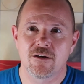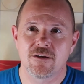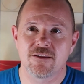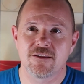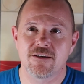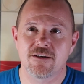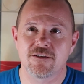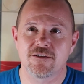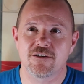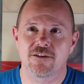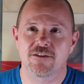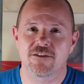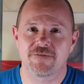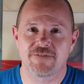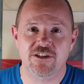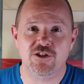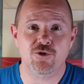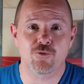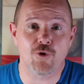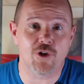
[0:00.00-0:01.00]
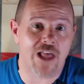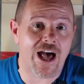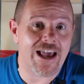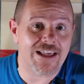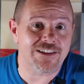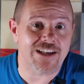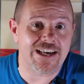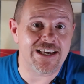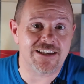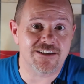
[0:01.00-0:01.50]
the visual
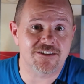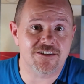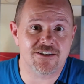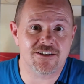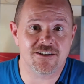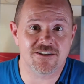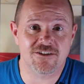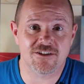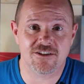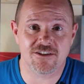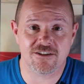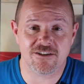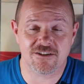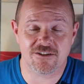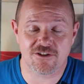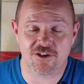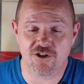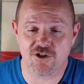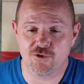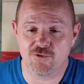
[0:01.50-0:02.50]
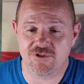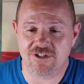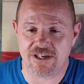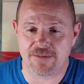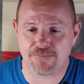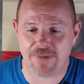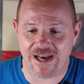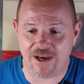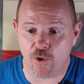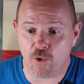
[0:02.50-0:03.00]
I like to use
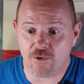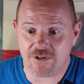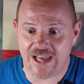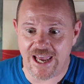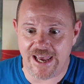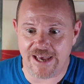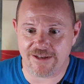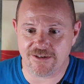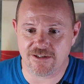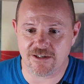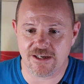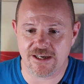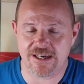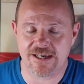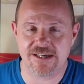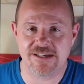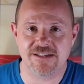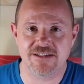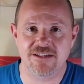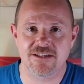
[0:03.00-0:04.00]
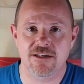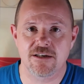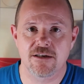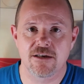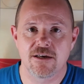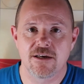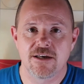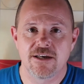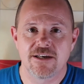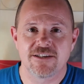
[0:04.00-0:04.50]
in my own head is
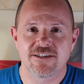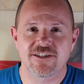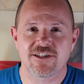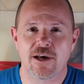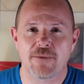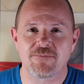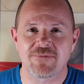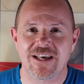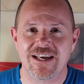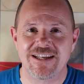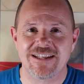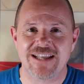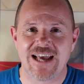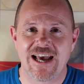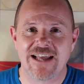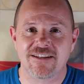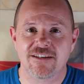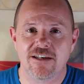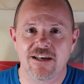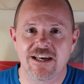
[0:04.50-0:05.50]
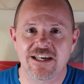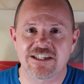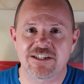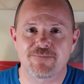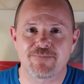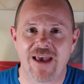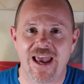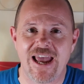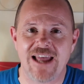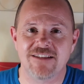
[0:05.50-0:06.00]
something that
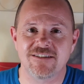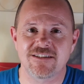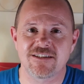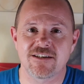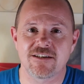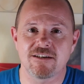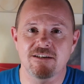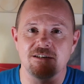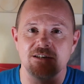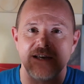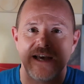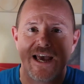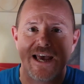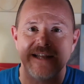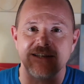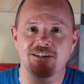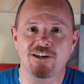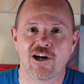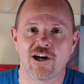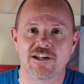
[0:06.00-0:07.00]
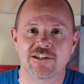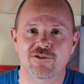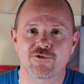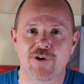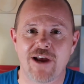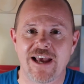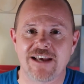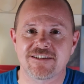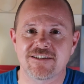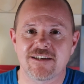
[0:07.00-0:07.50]
expands and
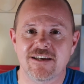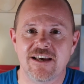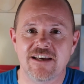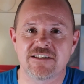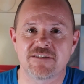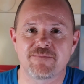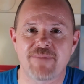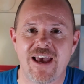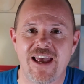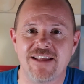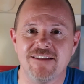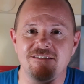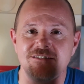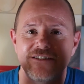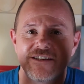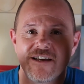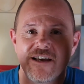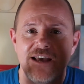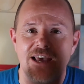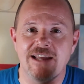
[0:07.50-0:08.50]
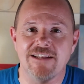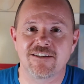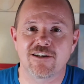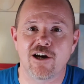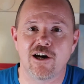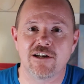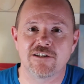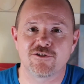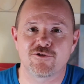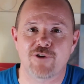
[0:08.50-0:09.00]
contracts, expands and
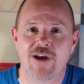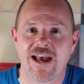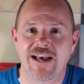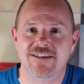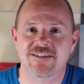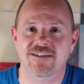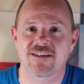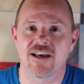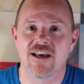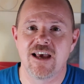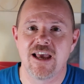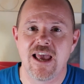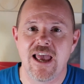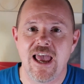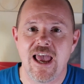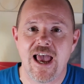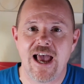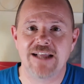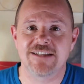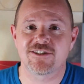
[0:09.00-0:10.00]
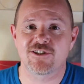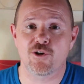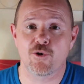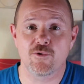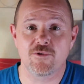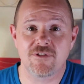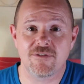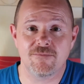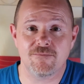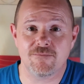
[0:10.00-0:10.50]
contracts. And
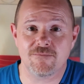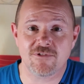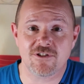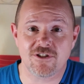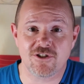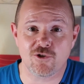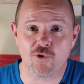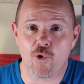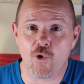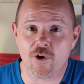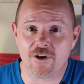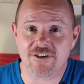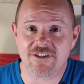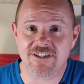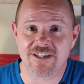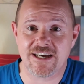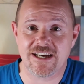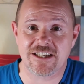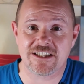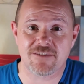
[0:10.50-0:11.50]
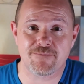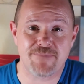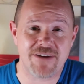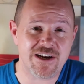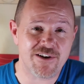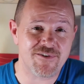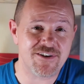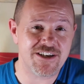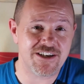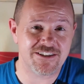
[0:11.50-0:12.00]
so source
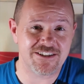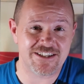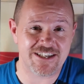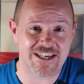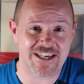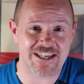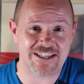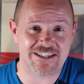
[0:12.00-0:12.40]
experiencing